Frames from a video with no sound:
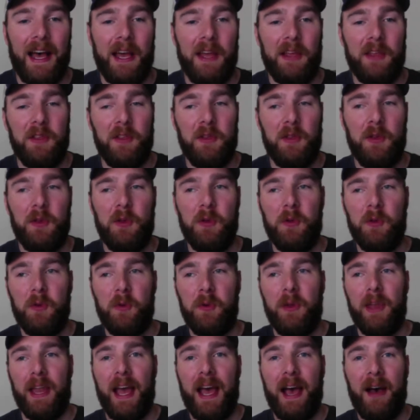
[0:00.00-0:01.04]
You
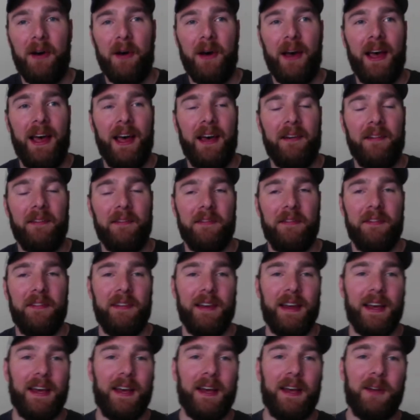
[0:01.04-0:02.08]
now
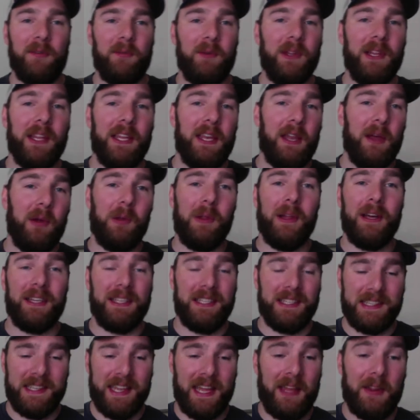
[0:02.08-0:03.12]
have really no leg to
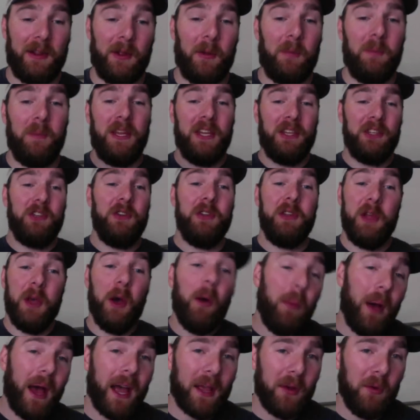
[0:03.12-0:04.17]
stand on, because you can go
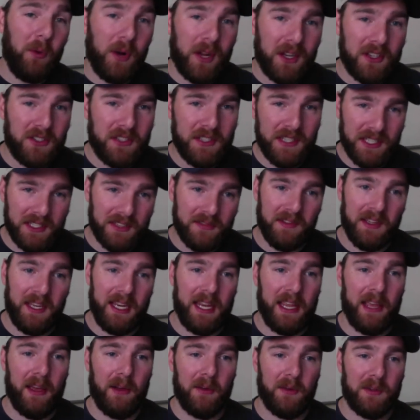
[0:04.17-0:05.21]
back and watch these
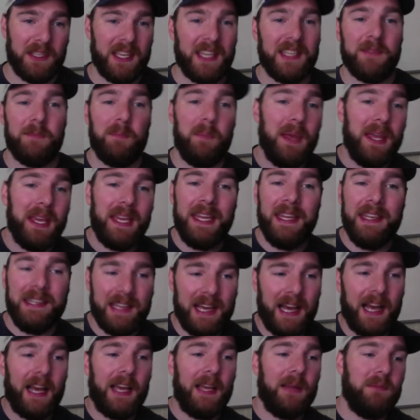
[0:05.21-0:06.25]
videos as many
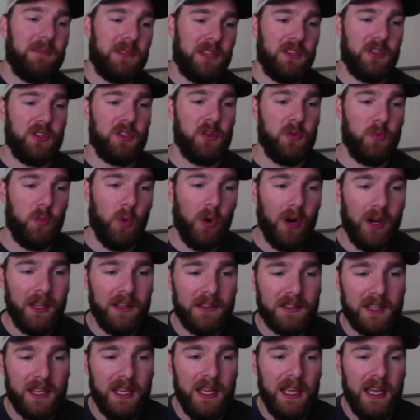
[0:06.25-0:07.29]
times as you
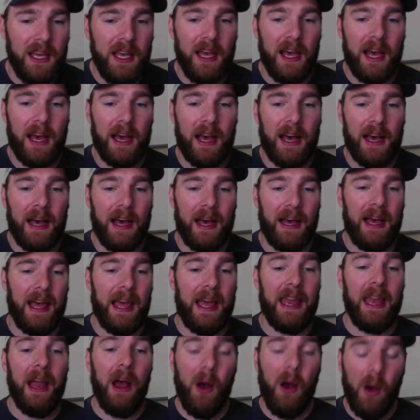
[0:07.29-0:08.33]
want,
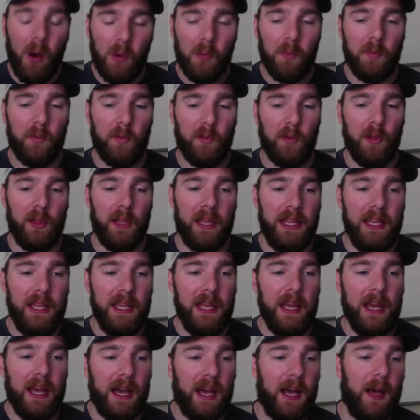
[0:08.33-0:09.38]
and hopefully
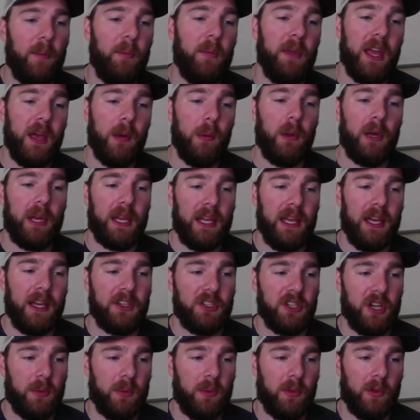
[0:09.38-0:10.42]
be able to catch
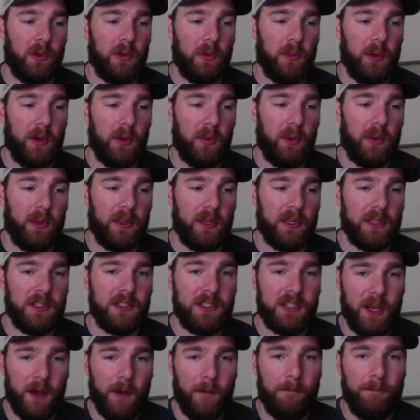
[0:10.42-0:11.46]
up a little bit with us.
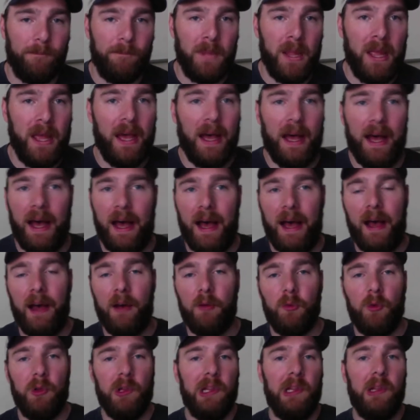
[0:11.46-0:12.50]
So
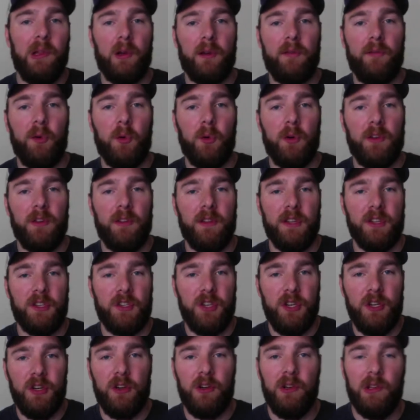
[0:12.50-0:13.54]
really look forward to this
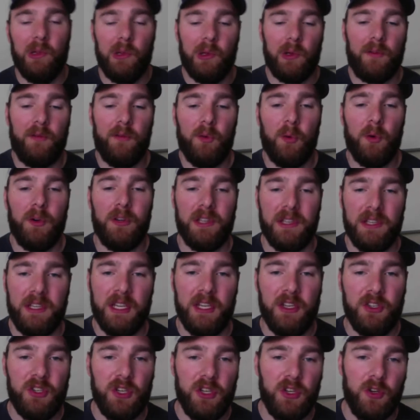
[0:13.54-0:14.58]
year, look forward to
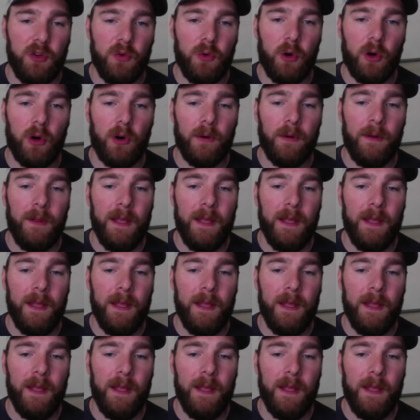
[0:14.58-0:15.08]
teaching you all.